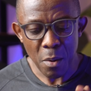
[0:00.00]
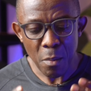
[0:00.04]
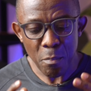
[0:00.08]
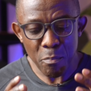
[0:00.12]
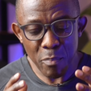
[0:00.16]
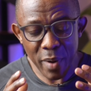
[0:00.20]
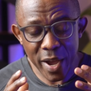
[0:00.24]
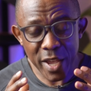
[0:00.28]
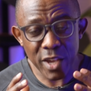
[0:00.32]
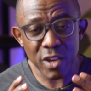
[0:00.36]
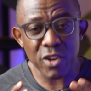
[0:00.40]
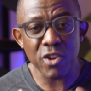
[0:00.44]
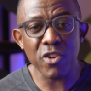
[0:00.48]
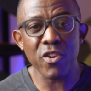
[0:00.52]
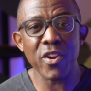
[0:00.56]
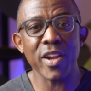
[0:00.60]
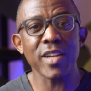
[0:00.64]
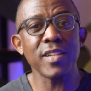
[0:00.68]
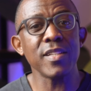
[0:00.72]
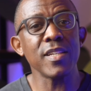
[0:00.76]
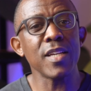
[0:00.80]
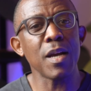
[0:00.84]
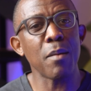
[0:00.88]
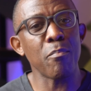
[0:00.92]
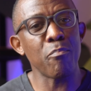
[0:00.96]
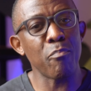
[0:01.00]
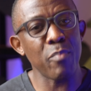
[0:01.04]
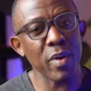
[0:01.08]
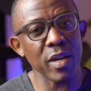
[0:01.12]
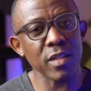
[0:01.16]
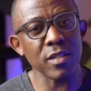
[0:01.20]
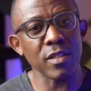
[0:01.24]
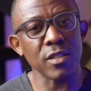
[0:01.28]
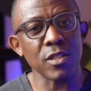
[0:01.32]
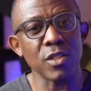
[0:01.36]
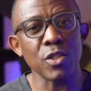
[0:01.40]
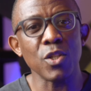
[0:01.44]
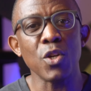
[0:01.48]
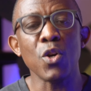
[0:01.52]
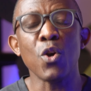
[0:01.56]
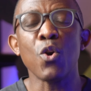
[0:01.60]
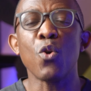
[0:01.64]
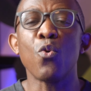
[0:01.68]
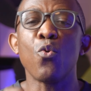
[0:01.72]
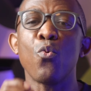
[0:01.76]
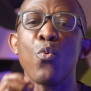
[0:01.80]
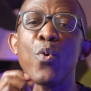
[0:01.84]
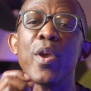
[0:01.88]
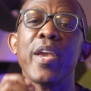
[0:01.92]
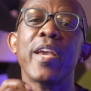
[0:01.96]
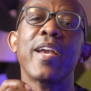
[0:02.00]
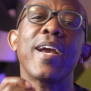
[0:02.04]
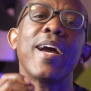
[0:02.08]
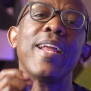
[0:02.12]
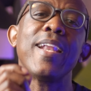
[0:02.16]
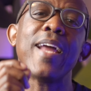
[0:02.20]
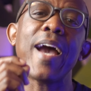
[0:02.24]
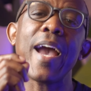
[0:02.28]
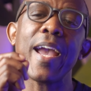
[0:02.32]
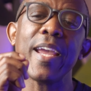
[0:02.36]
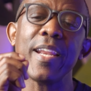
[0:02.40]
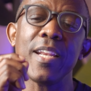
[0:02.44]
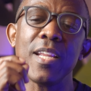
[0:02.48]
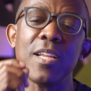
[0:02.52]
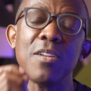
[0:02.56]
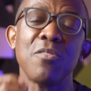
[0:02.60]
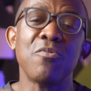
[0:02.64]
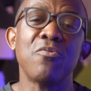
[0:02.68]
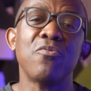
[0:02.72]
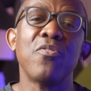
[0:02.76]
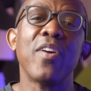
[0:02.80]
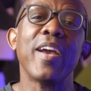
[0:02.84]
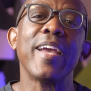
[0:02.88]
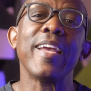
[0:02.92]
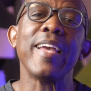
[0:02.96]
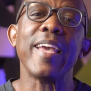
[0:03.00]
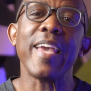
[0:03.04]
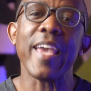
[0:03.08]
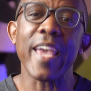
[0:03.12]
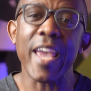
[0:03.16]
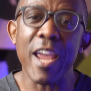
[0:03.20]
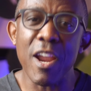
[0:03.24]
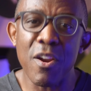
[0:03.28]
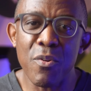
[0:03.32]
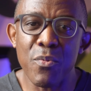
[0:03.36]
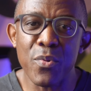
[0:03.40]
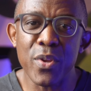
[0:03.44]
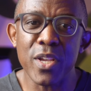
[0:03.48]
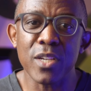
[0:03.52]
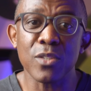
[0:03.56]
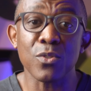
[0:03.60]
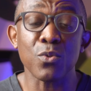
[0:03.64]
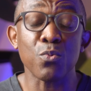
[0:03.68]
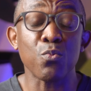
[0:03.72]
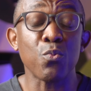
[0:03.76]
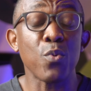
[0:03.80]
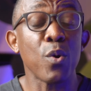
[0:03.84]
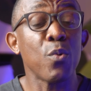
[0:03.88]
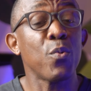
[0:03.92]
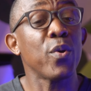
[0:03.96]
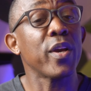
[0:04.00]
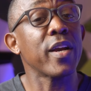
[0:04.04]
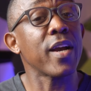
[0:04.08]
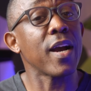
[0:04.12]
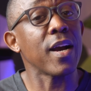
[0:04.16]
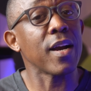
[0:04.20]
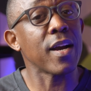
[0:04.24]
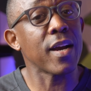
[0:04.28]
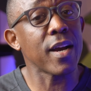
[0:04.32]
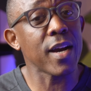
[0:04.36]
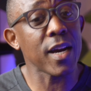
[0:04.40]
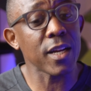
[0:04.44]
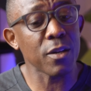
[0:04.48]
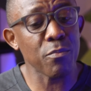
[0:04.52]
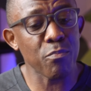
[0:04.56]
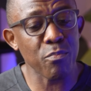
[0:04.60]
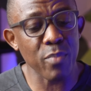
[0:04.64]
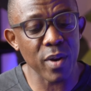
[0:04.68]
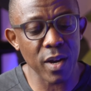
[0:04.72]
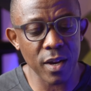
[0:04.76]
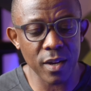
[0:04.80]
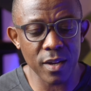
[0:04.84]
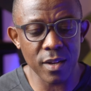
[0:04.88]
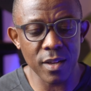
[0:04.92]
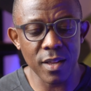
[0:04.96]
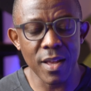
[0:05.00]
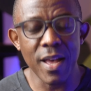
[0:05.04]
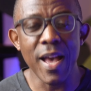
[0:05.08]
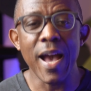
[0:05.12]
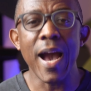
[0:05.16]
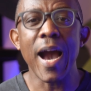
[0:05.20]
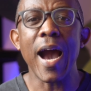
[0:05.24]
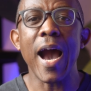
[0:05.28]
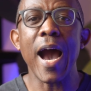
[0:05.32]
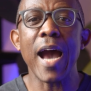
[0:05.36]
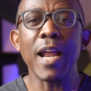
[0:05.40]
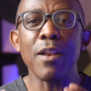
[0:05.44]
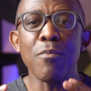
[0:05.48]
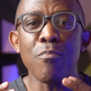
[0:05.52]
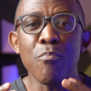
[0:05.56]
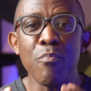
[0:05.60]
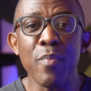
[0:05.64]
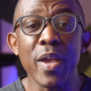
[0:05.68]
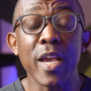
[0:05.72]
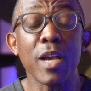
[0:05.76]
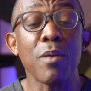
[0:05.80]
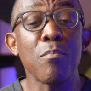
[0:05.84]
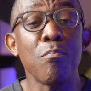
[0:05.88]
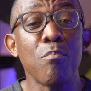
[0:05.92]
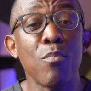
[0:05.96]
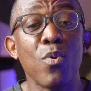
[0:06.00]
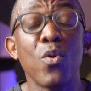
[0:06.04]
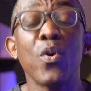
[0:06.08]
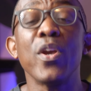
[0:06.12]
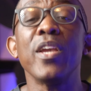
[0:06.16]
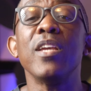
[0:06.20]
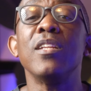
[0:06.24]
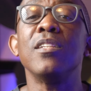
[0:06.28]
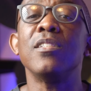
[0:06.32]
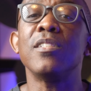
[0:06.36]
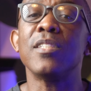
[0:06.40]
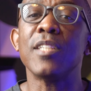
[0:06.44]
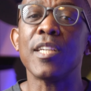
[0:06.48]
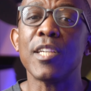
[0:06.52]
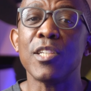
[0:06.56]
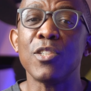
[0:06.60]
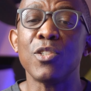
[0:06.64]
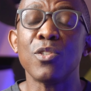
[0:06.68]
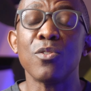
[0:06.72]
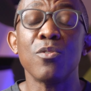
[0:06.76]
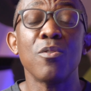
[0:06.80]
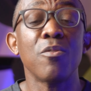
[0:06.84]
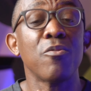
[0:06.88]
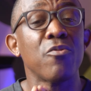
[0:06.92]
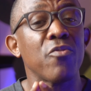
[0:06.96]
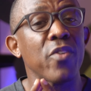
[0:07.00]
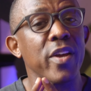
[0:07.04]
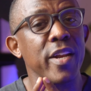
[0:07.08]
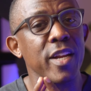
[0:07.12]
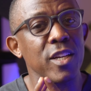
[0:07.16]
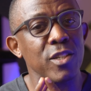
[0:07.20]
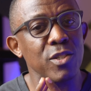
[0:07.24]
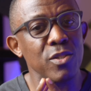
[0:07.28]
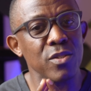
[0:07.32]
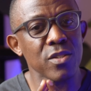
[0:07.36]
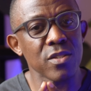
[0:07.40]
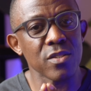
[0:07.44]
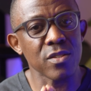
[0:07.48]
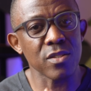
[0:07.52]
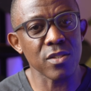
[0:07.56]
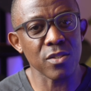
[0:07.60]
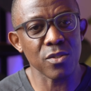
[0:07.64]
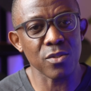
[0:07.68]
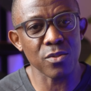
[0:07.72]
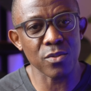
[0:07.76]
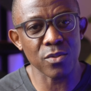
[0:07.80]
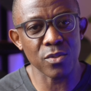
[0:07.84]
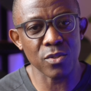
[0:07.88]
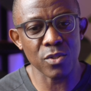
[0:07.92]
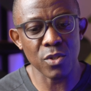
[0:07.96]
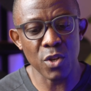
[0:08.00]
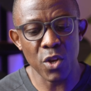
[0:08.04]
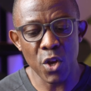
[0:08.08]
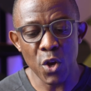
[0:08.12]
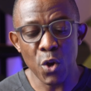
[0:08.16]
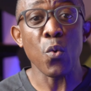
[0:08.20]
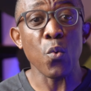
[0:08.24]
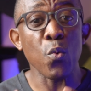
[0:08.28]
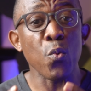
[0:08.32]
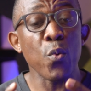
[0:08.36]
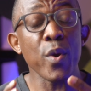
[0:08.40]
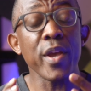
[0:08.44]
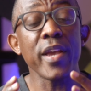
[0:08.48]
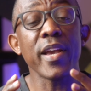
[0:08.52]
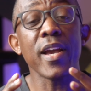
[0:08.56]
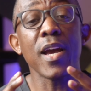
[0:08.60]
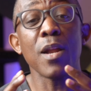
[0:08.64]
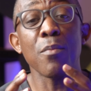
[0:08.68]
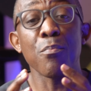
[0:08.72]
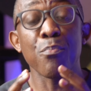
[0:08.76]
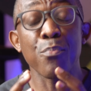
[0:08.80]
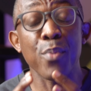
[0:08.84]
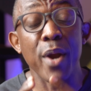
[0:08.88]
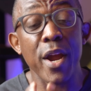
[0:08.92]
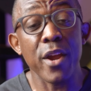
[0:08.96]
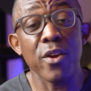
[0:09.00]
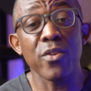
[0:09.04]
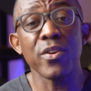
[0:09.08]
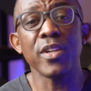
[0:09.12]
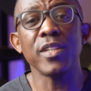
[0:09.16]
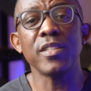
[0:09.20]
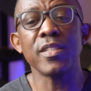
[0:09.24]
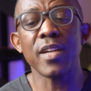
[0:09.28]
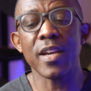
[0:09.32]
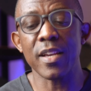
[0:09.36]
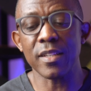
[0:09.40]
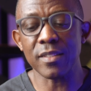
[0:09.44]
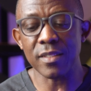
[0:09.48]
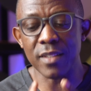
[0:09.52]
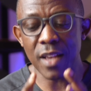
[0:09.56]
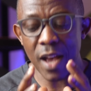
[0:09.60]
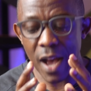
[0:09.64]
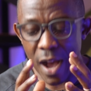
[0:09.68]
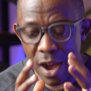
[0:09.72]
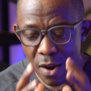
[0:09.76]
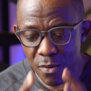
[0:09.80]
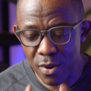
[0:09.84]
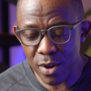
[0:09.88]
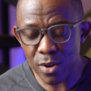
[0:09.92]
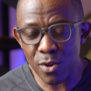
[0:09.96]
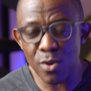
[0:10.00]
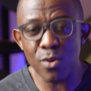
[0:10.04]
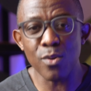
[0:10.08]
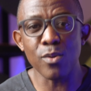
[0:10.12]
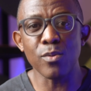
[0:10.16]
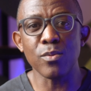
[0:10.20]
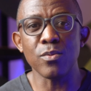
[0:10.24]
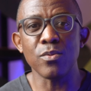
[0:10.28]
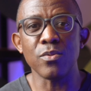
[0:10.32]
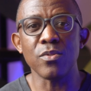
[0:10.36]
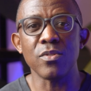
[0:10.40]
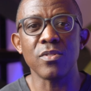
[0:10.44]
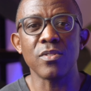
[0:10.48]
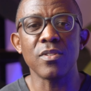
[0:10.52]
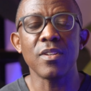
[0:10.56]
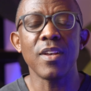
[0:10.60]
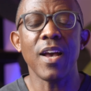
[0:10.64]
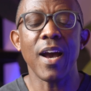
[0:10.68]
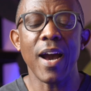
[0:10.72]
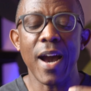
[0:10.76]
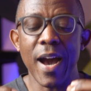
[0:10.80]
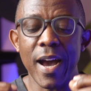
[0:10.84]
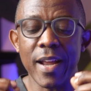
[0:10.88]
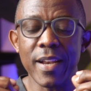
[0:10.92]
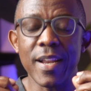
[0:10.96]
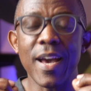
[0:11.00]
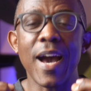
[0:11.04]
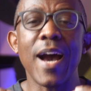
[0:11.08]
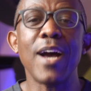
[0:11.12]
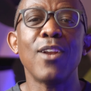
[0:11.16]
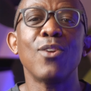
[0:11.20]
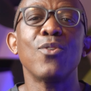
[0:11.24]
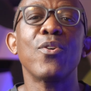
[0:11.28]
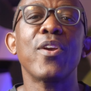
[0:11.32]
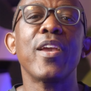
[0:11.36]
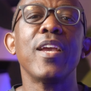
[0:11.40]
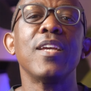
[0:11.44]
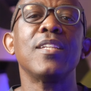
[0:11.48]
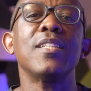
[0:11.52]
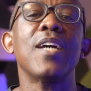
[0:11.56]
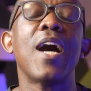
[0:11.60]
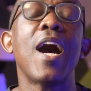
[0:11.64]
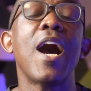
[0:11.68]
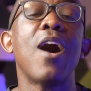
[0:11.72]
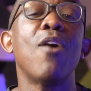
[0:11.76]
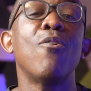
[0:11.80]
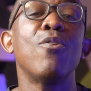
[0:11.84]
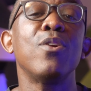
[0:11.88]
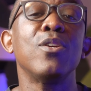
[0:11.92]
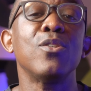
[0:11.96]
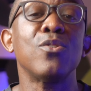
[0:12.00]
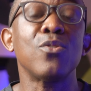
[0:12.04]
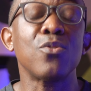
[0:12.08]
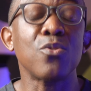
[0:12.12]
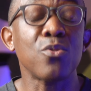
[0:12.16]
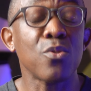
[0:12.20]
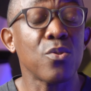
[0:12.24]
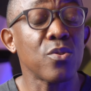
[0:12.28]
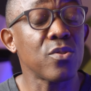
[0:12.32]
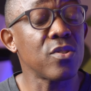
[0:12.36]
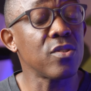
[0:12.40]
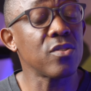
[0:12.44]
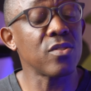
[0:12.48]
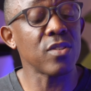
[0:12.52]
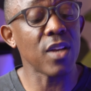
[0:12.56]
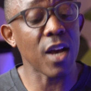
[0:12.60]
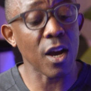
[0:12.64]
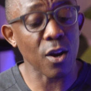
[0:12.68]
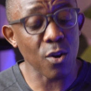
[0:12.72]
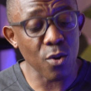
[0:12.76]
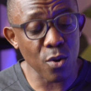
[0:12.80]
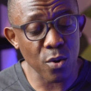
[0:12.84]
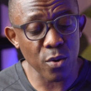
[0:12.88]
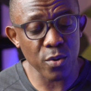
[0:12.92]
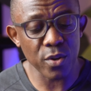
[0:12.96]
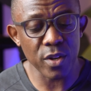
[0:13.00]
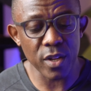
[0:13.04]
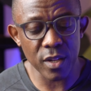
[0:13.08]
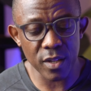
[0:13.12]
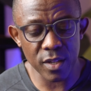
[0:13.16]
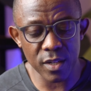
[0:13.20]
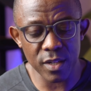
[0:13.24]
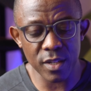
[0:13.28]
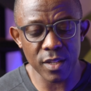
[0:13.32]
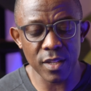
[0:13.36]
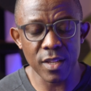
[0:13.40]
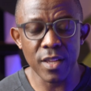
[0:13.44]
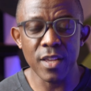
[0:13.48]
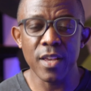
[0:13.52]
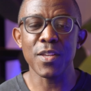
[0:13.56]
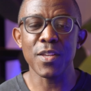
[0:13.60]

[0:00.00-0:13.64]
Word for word: By creating a budget, we can identify areas where we can cut back and make more intentional financial decisions. We can prioritize our goals and allocate our resources accordingly.